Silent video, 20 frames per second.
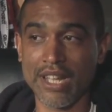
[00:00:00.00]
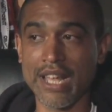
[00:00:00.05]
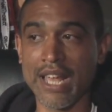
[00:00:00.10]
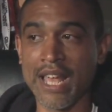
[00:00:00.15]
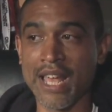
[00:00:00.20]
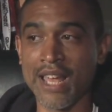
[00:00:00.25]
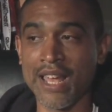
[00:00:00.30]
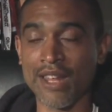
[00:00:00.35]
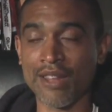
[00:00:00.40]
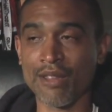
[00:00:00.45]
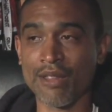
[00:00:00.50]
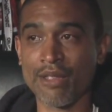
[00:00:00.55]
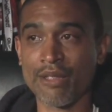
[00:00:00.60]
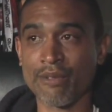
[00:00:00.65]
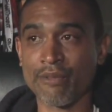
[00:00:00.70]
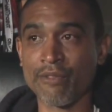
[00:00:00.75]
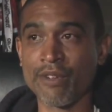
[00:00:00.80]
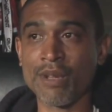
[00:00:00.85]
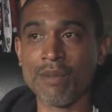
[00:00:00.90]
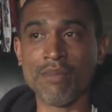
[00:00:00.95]
and
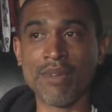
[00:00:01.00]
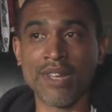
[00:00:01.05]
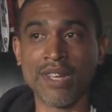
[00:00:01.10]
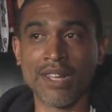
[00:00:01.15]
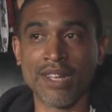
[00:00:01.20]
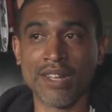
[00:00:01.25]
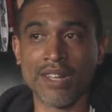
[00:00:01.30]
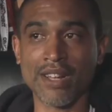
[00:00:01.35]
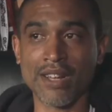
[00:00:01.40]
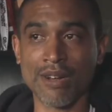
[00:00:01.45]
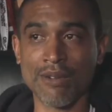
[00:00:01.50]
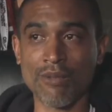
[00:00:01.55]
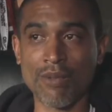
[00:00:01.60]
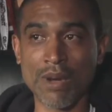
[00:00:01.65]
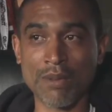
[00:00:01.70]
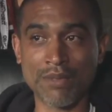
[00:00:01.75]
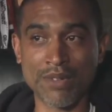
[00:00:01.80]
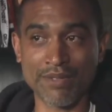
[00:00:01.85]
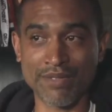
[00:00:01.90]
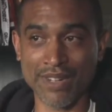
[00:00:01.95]
three, being a
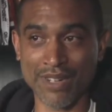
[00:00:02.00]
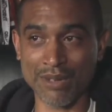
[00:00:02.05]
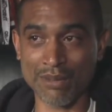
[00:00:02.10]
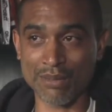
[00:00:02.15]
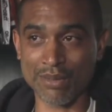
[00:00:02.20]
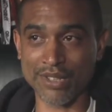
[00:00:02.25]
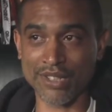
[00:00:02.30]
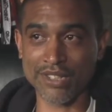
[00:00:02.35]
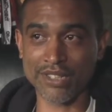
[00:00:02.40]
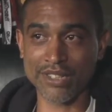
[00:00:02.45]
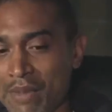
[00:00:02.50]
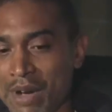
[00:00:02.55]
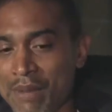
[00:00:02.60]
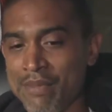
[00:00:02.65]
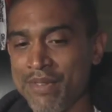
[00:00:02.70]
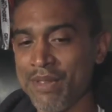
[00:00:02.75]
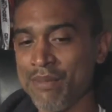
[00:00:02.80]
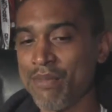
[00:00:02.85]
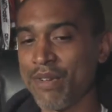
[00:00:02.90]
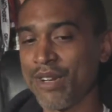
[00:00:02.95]
web developer.
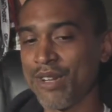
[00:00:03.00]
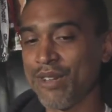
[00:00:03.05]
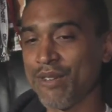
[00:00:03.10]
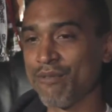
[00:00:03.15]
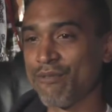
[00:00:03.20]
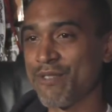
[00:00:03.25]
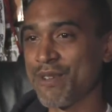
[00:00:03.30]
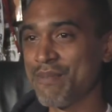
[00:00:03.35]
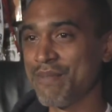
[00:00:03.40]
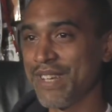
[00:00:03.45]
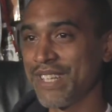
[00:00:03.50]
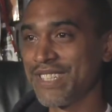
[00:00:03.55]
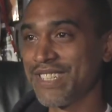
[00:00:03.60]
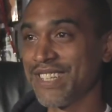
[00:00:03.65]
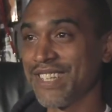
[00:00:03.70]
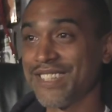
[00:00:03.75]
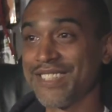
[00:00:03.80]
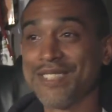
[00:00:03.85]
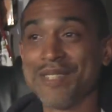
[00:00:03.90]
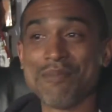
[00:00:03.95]
I'm in the middle of
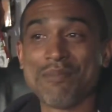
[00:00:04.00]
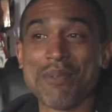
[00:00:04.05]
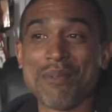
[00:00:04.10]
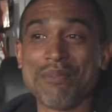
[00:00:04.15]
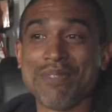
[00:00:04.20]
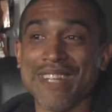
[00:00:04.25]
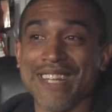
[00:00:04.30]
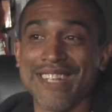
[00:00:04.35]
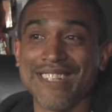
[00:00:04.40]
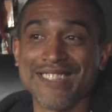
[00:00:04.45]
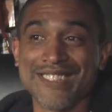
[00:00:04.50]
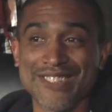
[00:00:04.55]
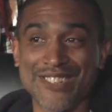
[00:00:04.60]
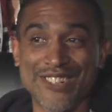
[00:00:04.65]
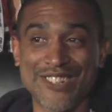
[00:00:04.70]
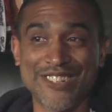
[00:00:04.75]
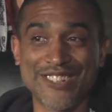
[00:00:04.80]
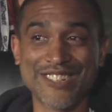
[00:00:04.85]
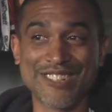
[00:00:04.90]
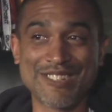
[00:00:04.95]
remixing a Simple Plan
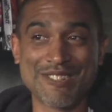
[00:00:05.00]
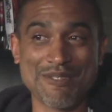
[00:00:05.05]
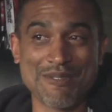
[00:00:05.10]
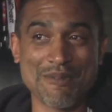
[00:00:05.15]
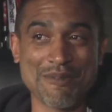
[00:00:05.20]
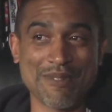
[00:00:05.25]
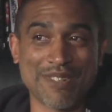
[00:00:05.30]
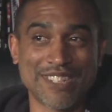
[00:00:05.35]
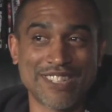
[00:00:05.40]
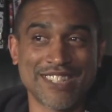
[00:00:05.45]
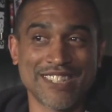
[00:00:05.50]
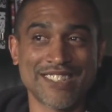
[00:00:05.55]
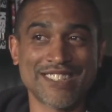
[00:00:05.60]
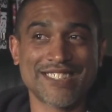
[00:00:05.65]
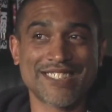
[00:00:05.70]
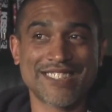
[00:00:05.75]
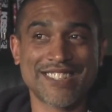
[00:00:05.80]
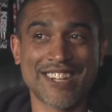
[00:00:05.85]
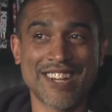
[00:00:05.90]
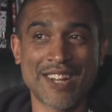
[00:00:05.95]
song, which
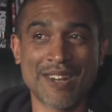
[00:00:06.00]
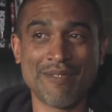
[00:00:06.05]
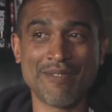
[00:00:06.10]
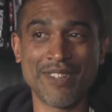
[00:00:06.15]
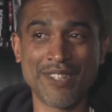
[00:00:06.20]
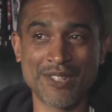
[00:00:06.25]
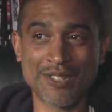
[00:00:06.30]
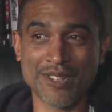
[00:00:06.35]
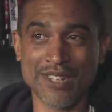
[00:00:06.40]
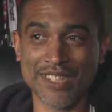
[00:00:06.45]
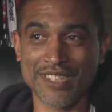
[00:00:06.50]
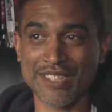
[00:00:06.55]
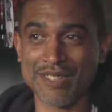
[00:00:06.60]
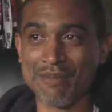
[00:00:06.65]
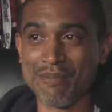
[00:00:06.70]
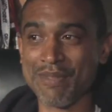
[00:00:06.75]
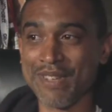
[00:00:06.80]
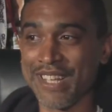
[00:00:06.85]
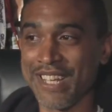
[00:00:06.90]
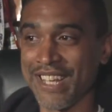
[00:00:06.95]
is kind of interesting
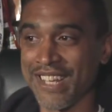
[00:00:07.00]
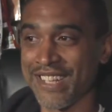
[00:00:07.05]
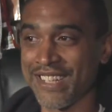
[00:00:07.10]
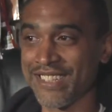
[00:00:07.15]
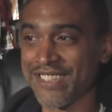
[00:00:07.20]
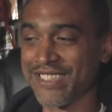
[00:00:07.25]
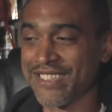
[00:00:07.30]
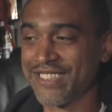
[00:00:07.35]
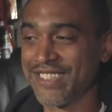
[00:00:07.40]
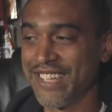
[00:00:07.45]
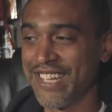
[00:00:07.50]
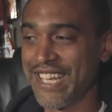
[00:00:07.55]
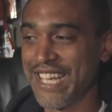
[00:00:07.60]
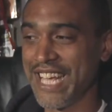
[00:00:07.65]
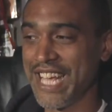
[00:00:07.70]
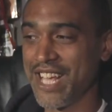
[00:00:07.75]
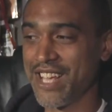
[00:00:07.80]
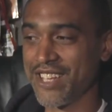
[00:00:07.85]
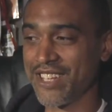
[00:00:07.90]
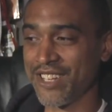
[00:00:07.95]
because,
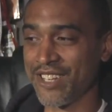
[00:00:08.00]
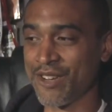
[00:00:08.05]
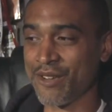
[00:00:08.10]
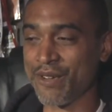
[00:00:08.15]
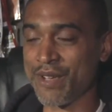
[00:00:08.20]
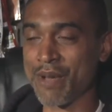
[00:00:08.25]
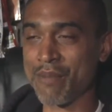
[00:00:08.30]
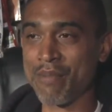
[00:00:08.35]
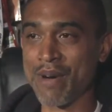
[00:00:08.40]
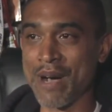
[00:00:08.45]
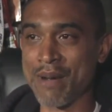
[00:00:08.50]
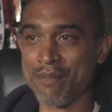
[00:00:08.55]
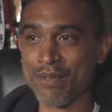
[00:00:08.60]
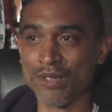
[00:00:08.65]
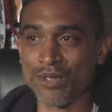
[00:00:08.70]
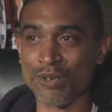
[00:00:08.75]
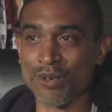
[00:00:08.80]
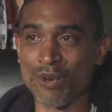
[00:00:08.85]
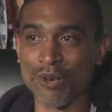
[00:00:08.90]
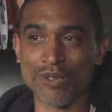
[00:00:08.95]
you know, hip hop
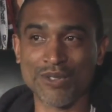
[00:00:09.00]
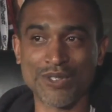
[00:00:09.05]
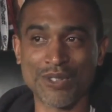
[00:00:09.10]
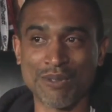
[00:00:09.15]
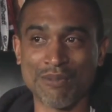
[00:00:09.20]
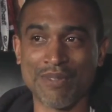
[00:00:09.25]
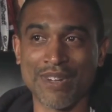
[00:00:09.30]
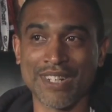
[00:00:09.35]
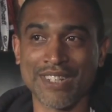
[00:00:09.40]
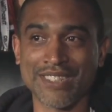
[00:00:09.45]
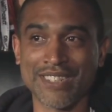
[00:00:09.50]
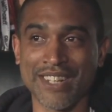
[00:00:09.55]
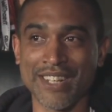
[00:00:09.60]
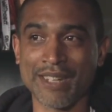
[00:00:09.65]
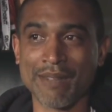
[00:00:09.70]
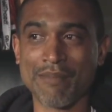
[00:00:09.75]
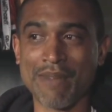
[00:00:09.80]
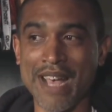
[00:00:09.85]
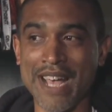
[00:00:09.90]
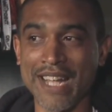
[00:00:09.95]
has grown so much.
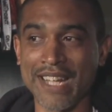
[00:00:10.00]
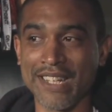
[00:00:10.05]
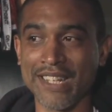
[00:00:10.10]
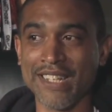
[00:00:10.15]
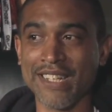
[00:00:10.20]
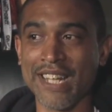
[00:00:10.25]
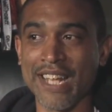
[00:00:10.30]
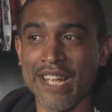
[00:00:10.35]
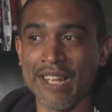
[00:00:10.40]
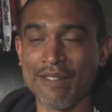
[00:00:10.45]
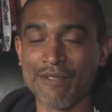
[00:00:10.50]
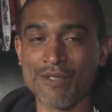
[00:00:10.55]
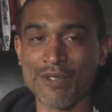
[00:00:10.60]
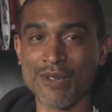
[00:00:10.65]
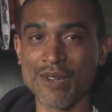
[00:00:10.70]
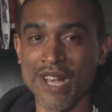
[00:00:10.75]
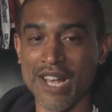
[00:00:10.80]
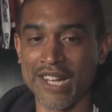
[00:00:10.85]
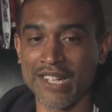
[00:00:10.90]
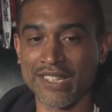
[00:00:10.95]
Like back in the day, if
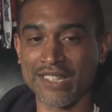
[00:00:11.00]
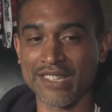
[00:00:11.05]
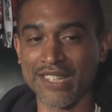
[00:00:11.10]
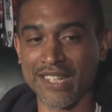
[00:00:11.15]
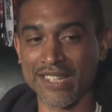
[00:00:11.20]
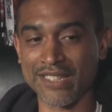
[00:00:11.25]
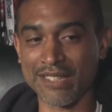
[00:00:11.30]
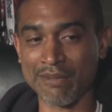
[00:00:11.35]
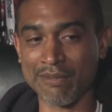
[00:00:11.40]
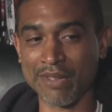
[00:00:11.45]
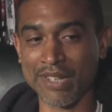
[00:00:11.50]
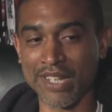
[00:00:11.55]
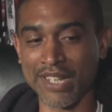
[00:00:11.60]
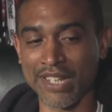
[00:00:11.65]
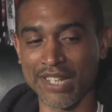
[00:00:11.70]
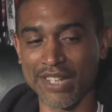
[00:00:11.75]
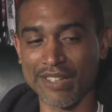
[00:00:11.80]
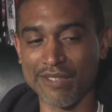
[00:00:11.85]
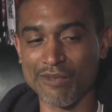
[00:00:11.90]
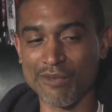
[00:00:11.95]
you had said to me,
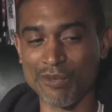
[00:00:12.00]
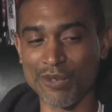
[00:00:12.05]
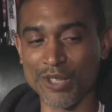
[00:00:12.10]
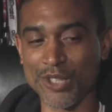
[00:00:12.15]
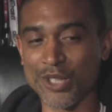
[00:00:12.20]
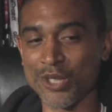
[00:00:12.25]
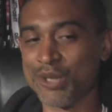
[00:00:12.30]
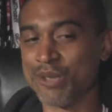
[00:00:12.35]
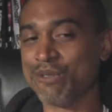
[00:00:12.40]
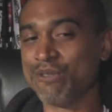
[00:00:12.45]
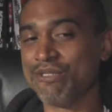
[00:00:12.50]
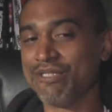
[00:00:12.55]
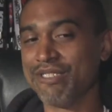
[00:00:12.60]
would you